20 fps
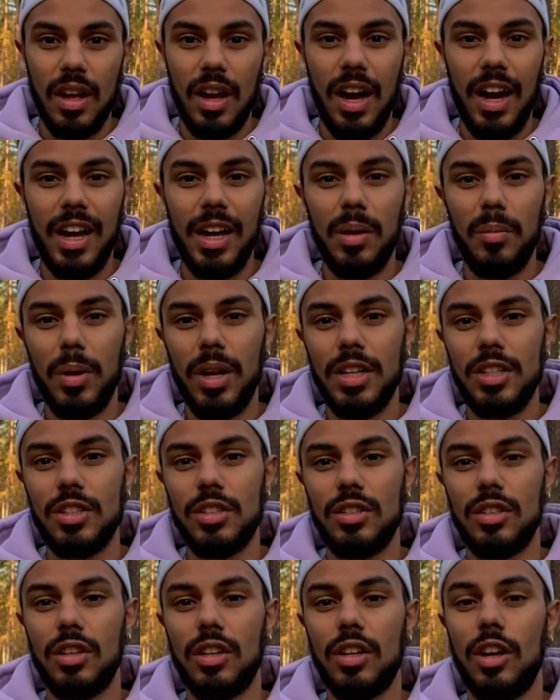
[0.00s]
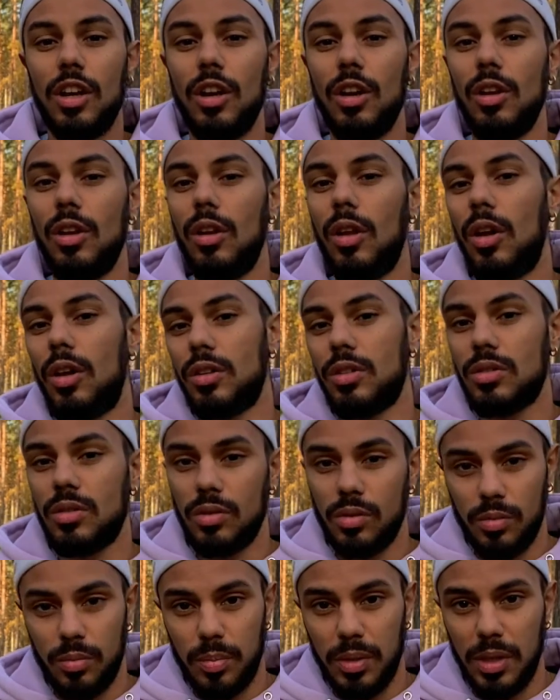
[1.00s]
I imagine there are lots
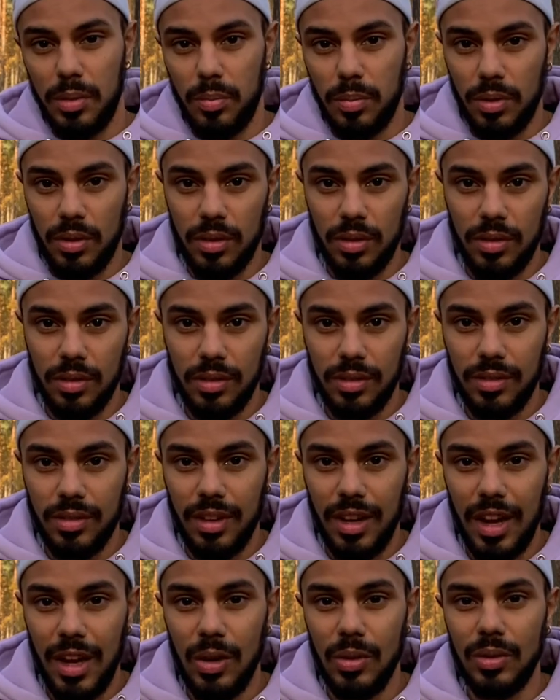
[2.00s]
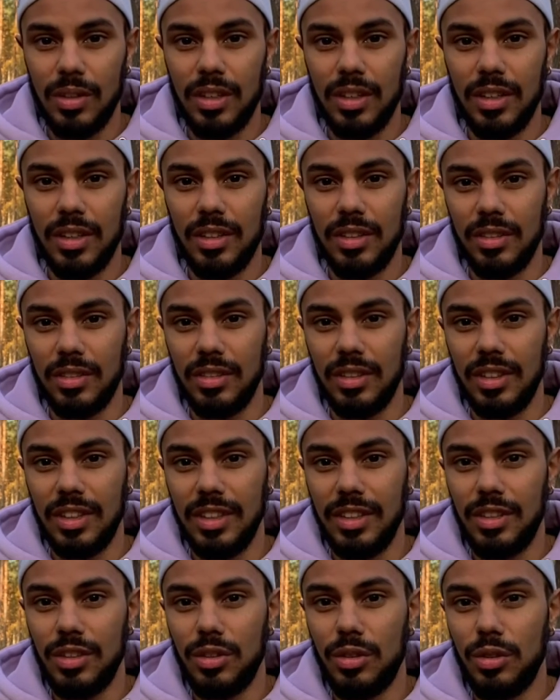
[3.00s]
of people out there
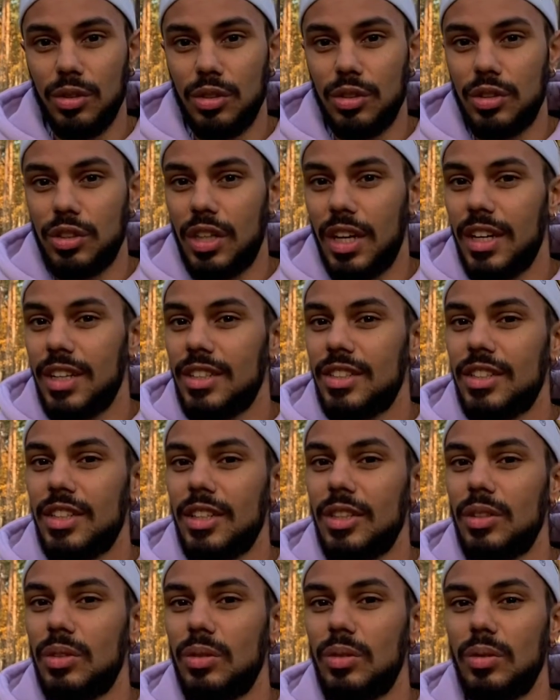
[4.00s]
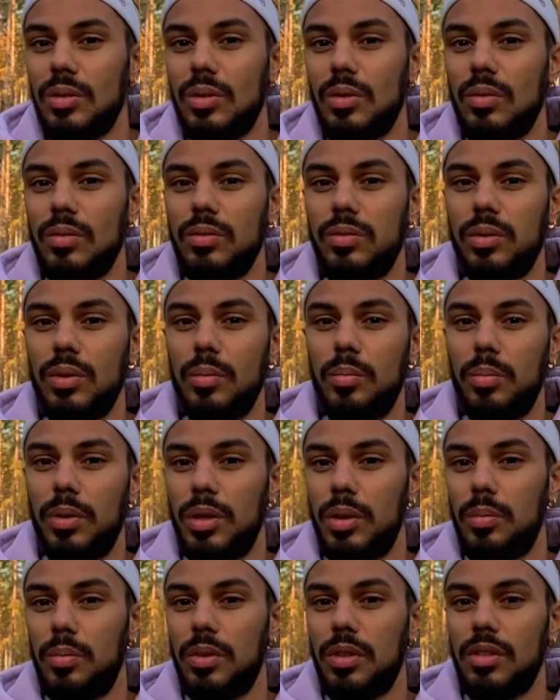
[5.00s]
either chasing for
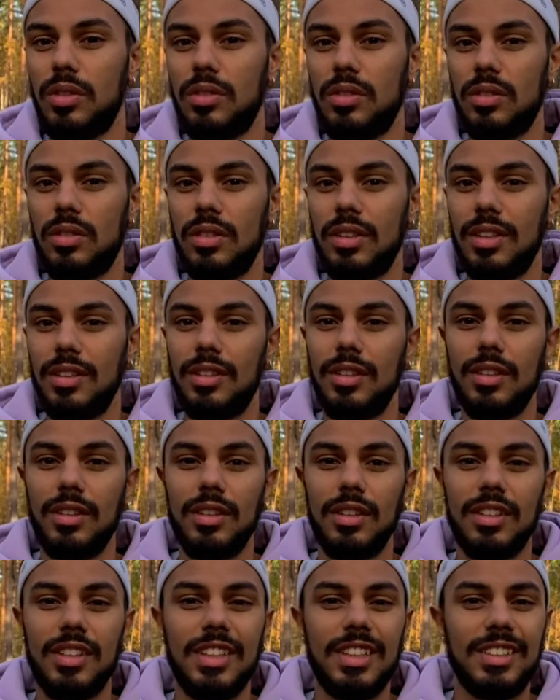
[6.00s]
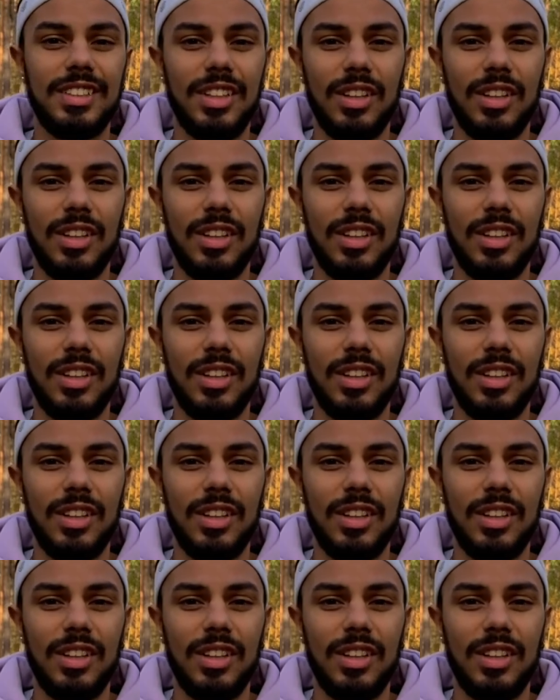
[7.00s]
purpose, either think they